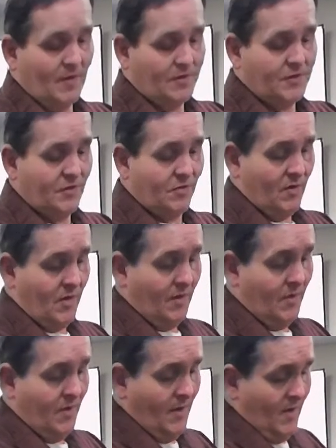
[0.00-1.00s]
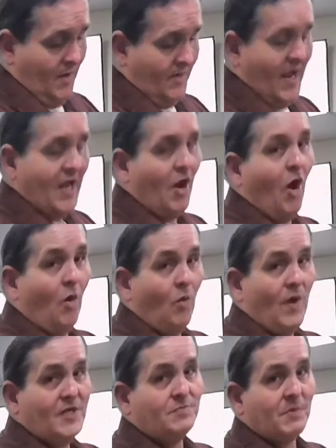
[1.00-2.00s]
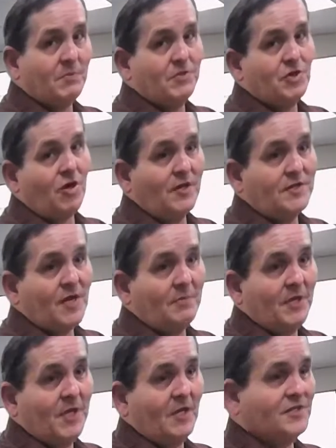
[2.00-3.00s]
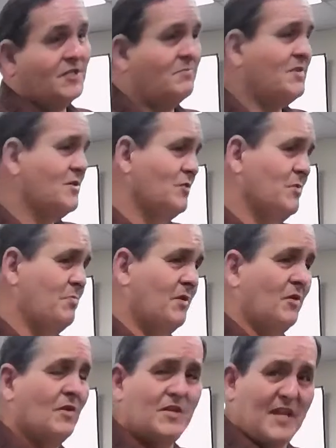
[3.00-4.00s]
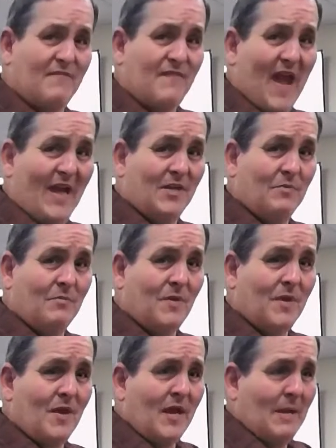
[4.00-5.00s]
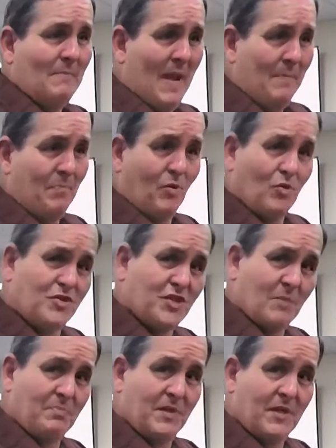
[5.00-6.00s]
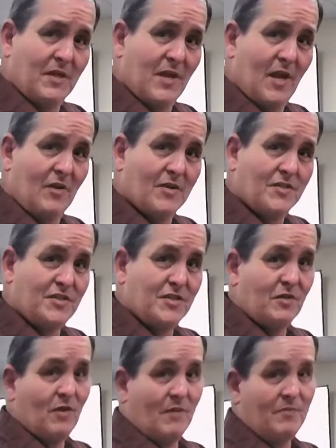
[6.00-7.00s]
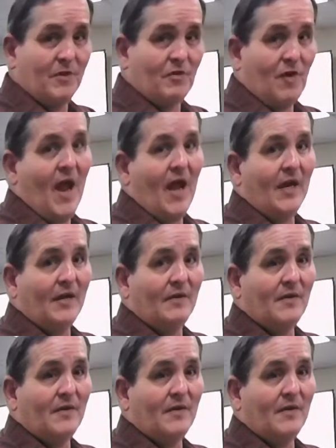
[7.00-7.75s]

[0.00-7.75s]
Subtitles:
So not always, but majority of the time it can. Because sometimes when you put on a deep vacuum, it may pull something in there to seal up the crack.